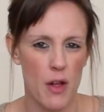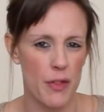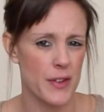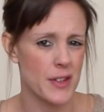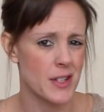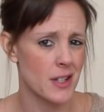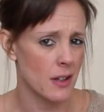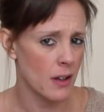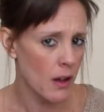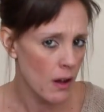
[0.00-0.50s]
on the
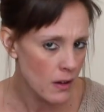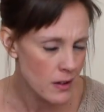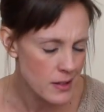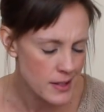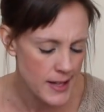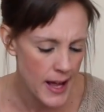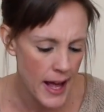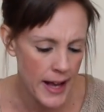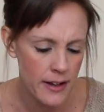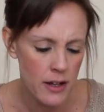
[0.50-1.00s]
Deluxe
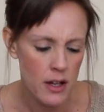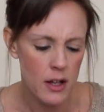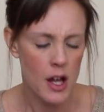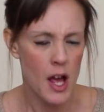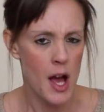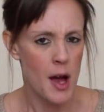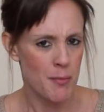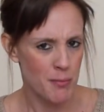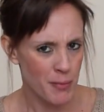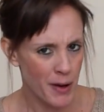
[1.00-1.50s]
then.
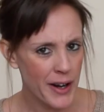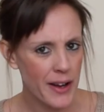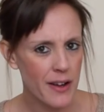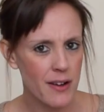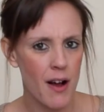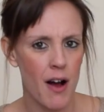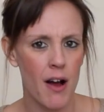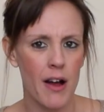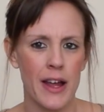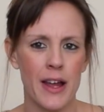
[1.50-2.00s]
Mario
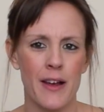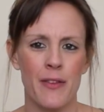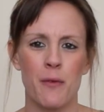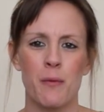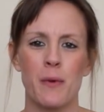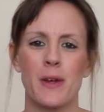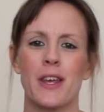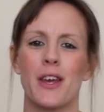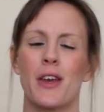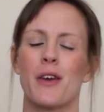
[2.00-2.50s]
Kart 8 on
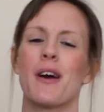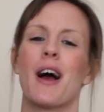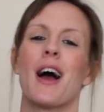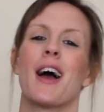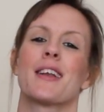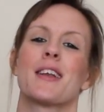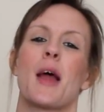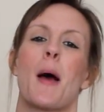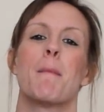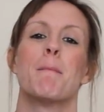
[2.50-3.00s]
the Wii U
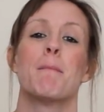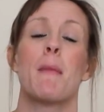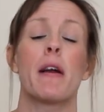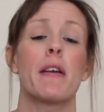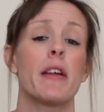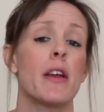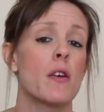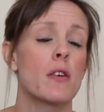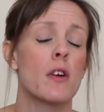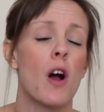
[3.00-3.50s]
and
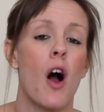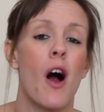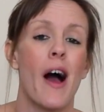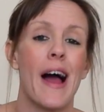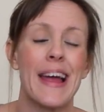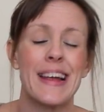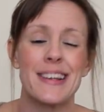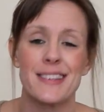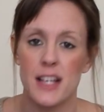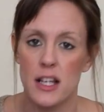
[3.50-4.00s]
Mario
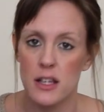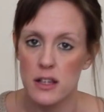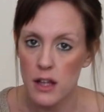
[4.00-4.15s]
Kart 8